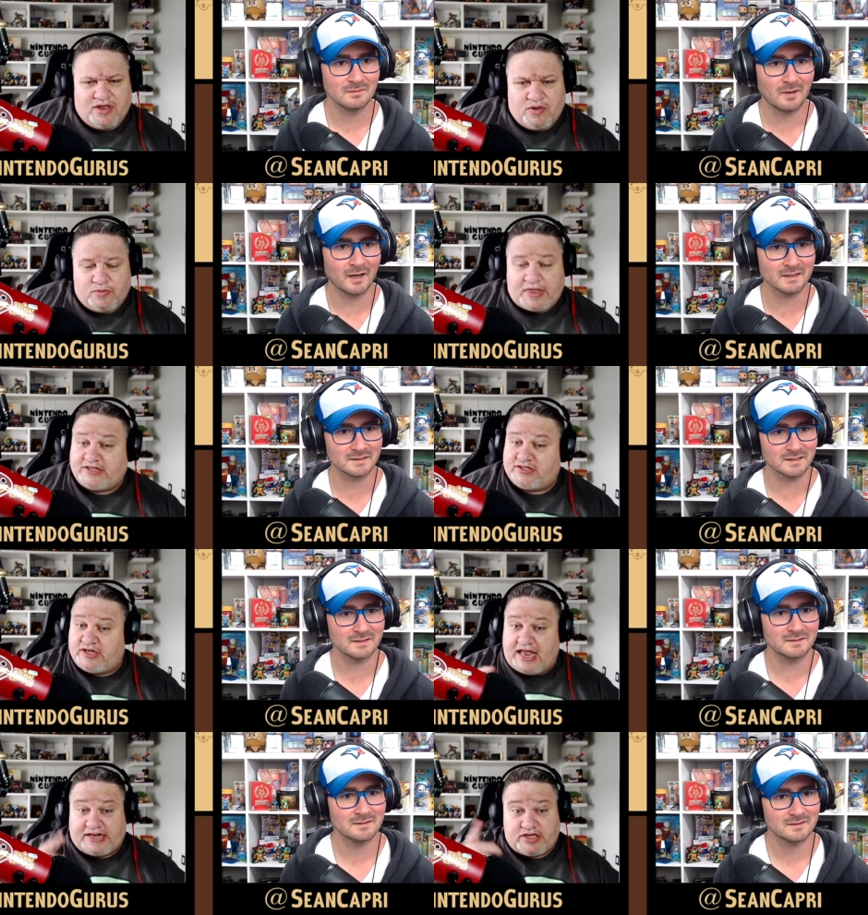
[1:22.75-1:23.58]
Speaker 1: Honestly. That's
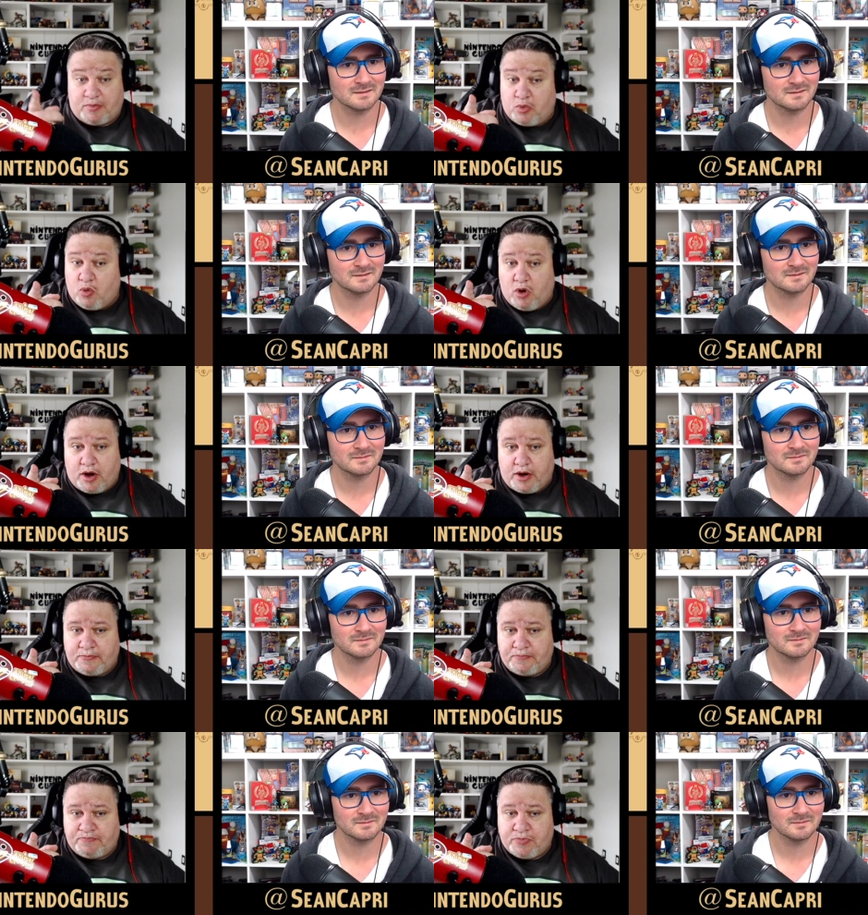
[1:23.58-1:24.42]
that's number one,
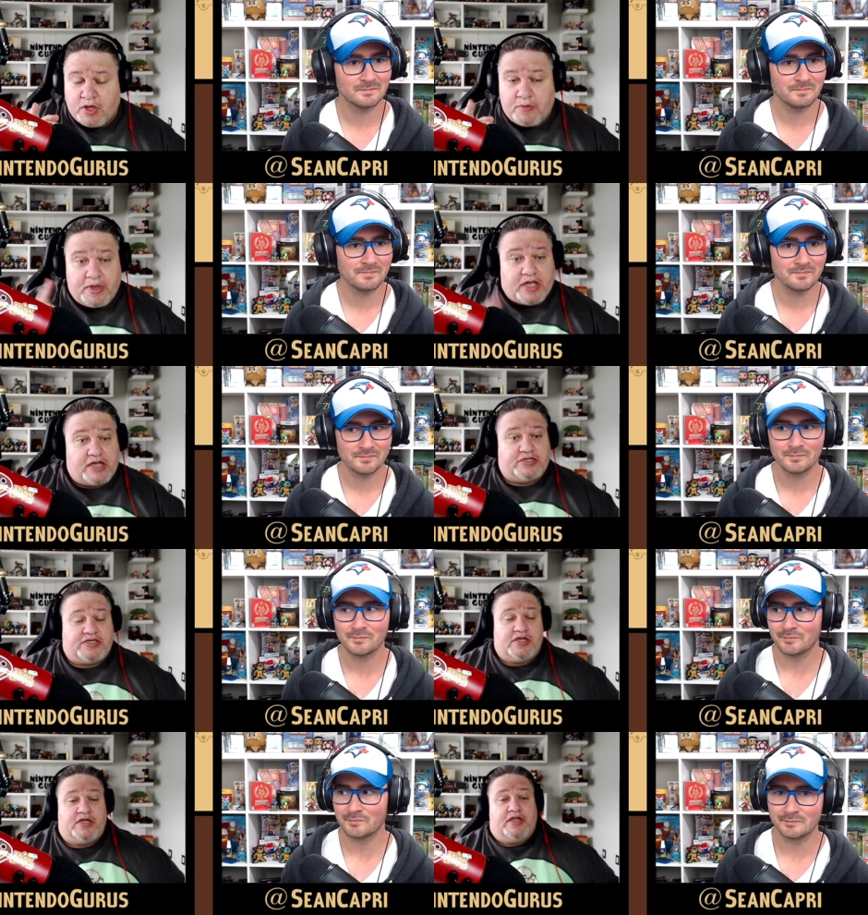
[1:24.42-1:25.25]
because
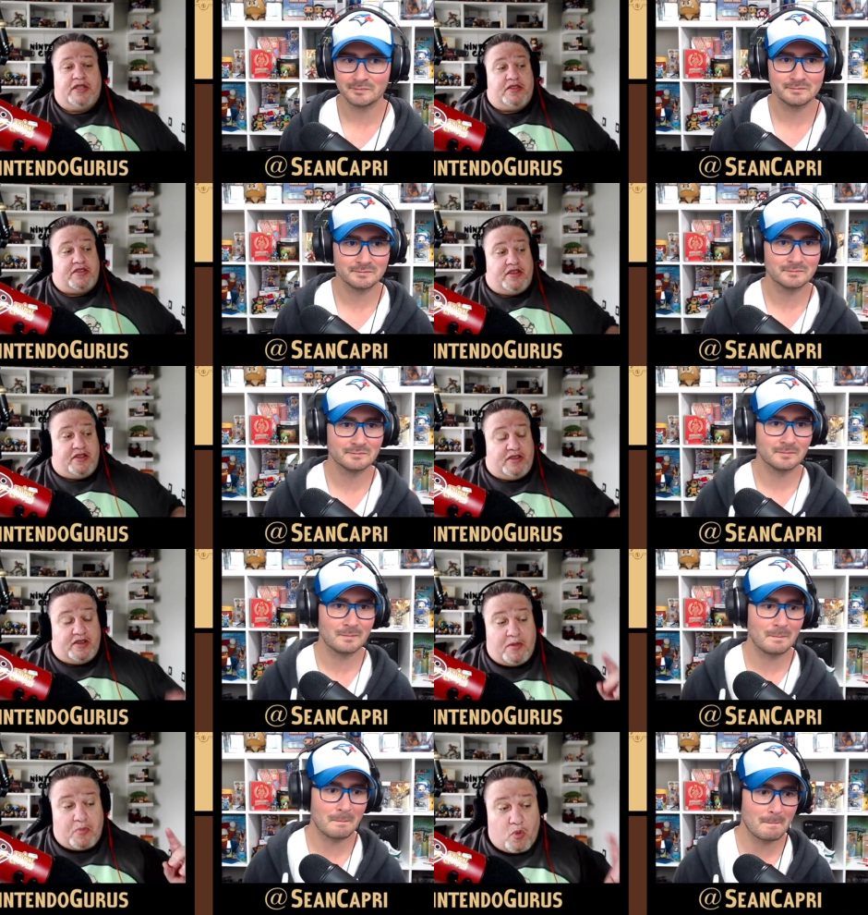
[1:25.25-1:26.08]

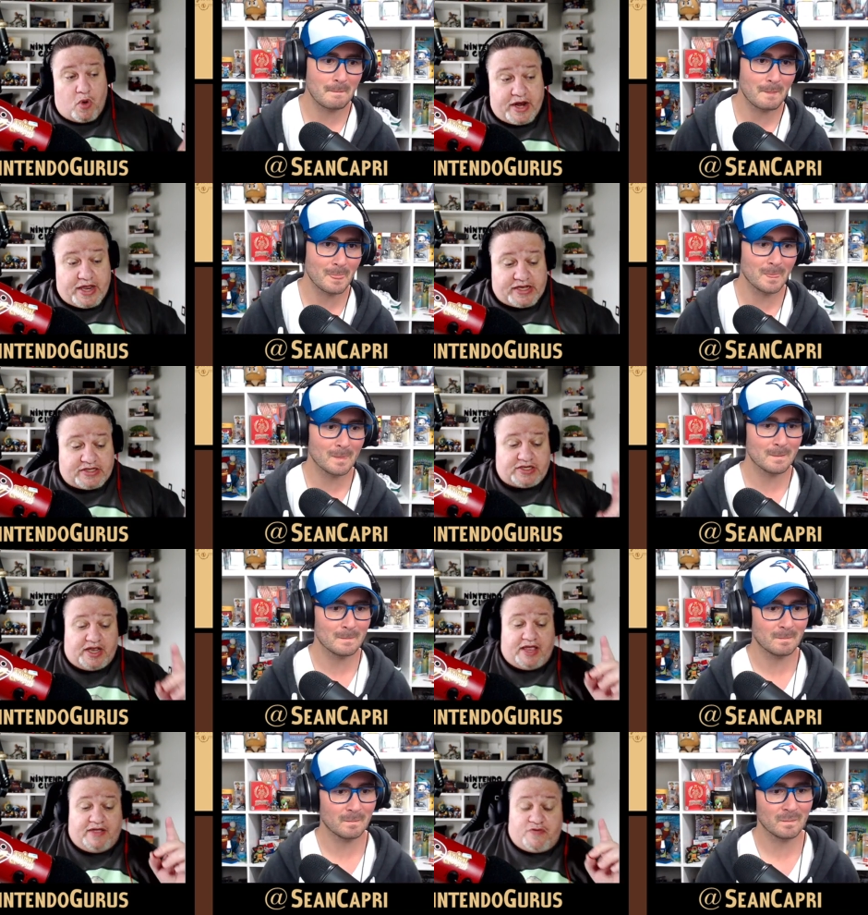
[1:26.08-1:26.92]
number one is
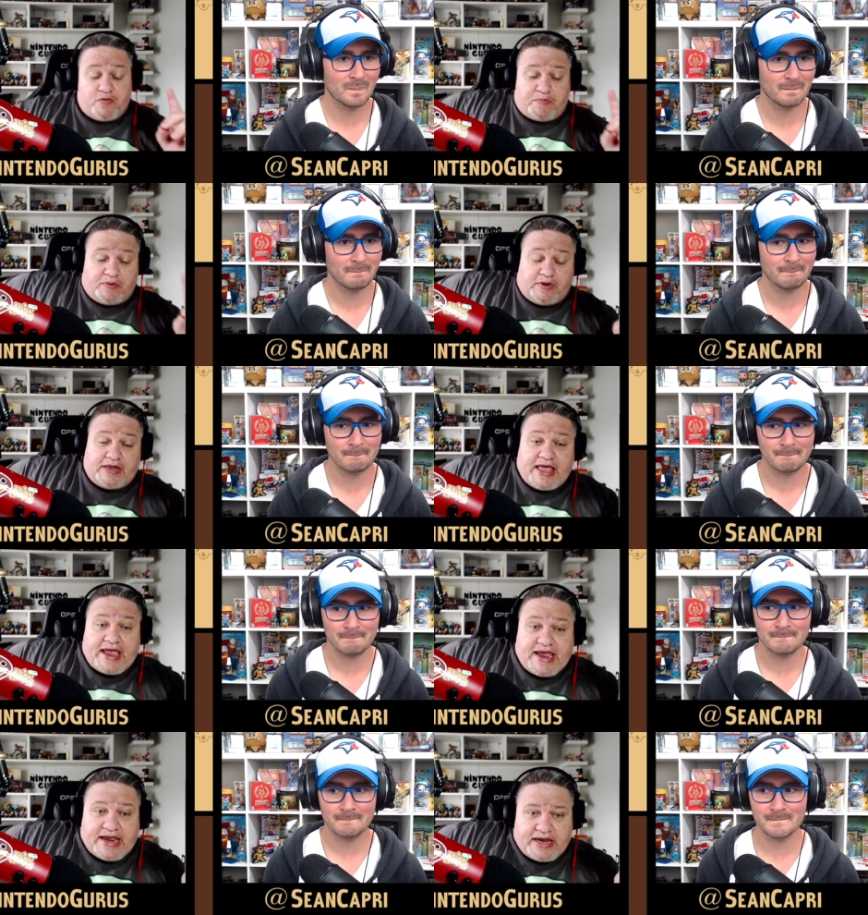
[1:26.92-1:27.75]
if you
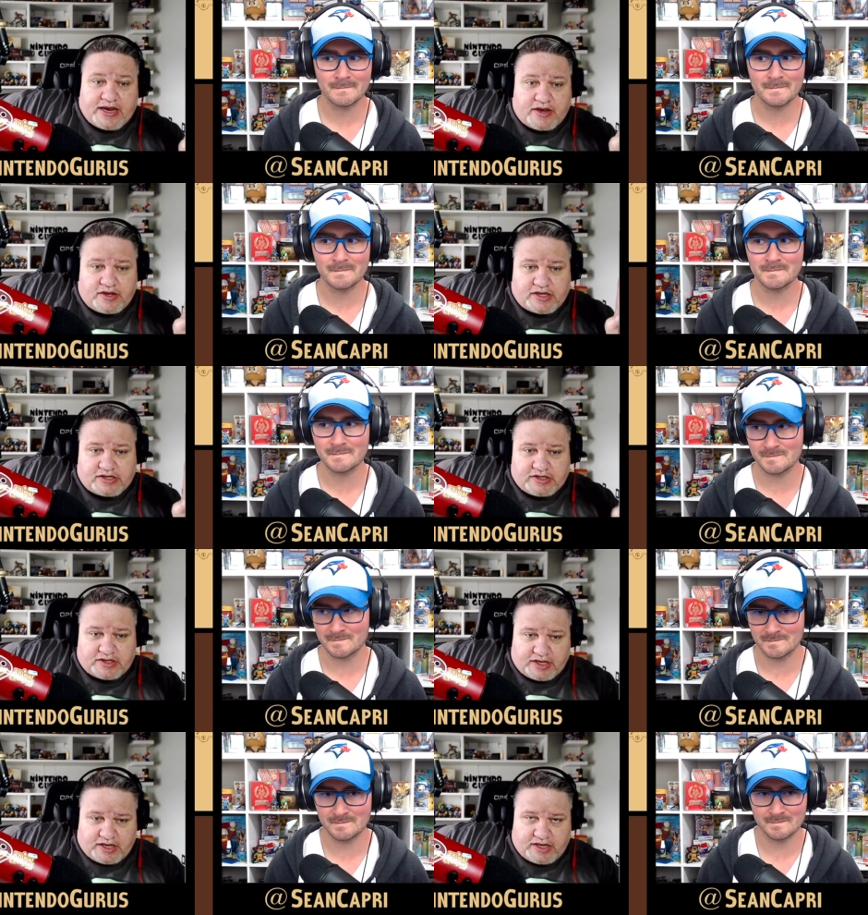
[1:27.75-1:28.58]
played the
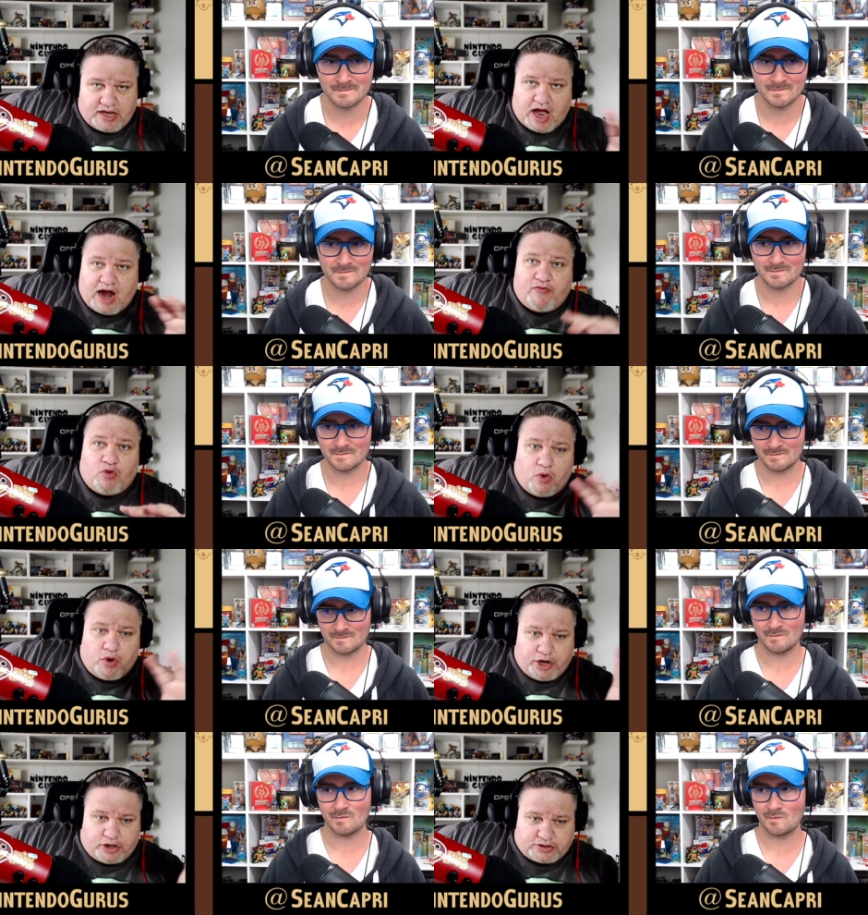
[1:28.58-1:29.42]
the Hyrule
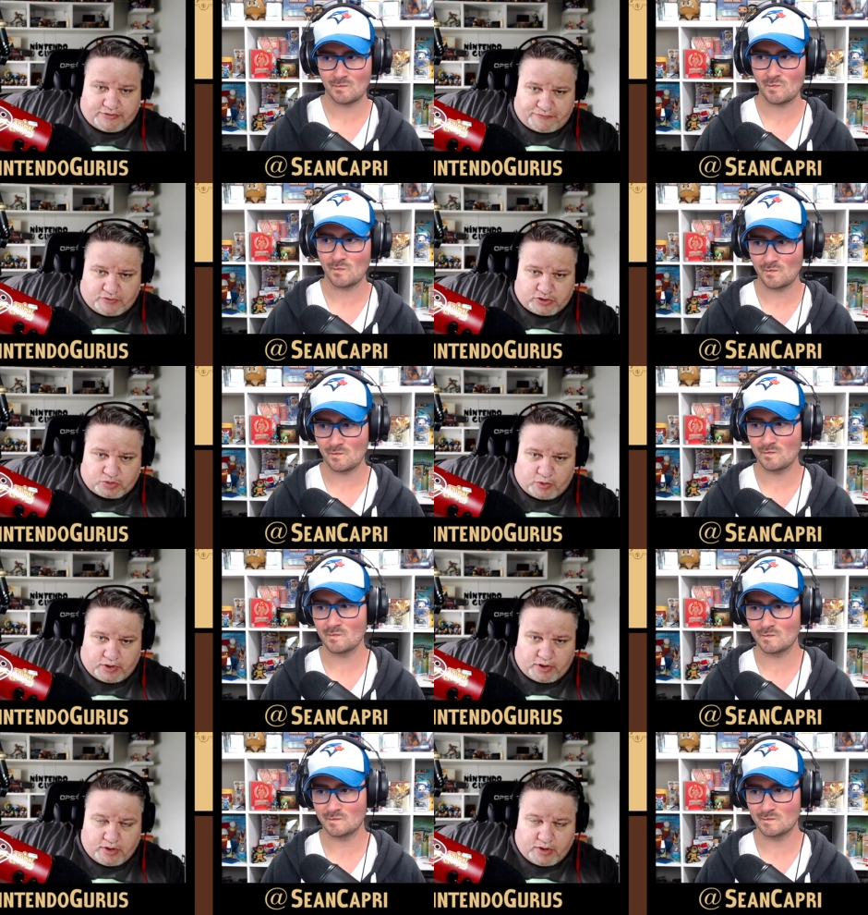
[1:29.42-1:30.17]
Warriors, the first one.